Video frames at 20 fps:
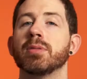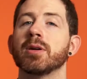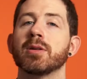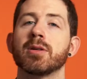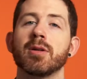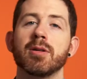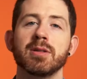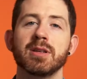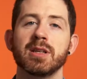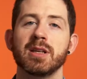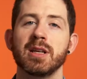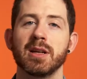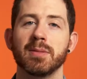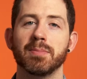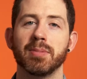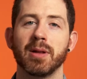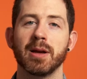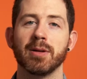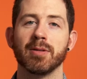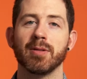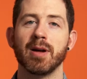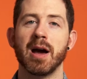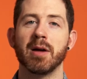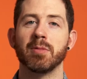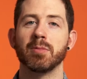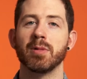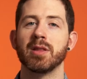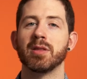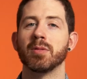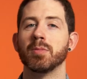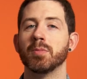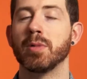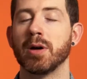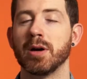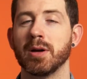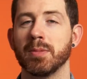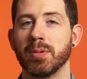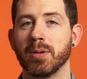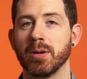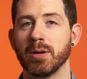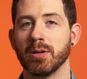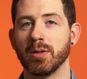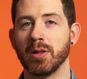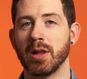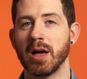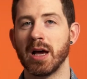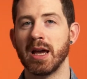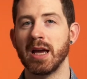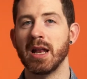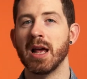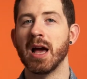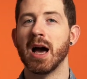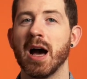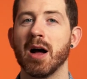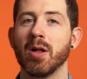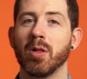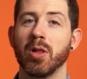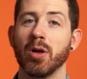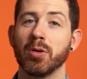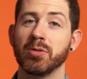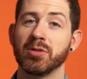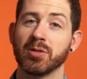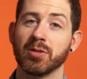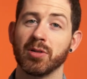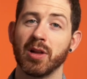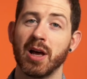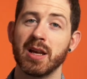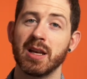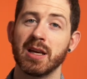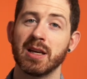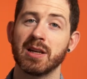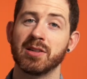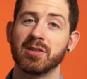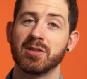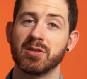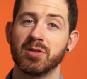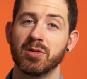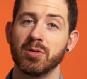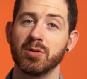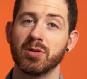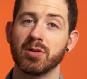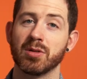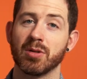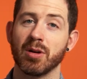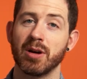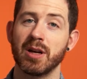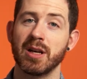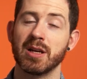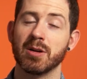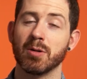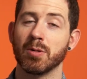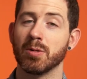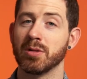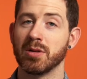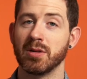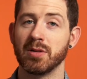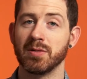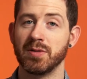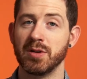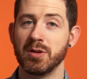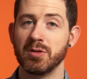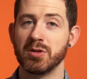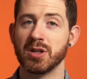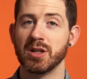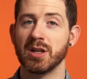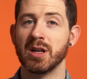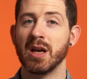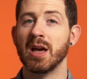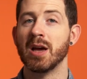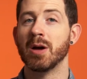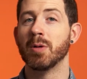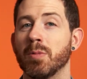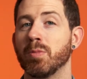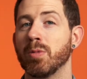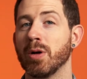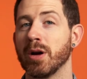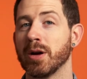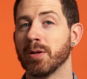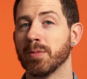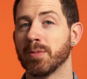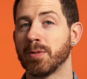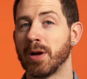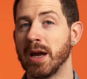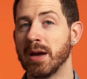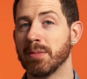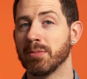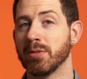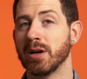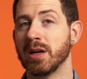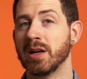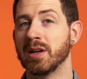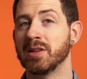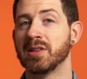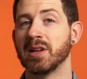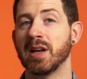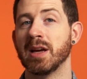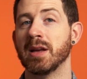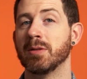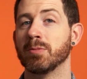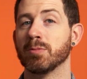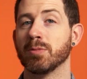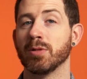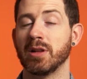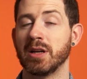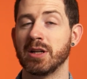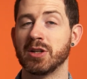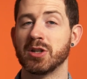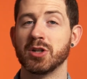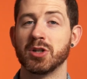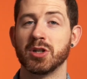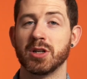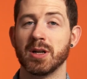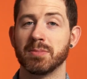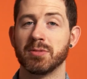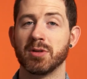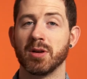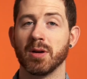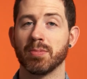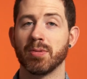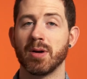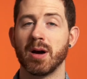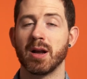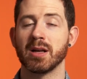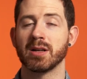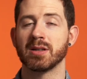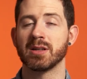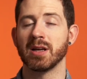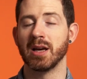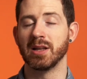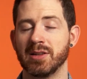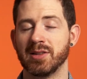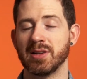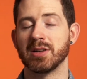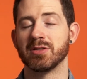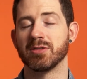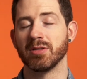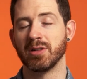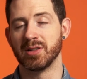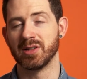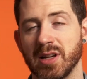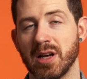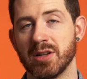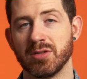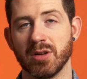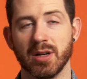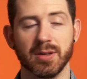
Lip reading: you're going to need to play around with where you put your light, how close your light is to the gradient or the diffusion, where your camera is in relationship to your product, etc., etc.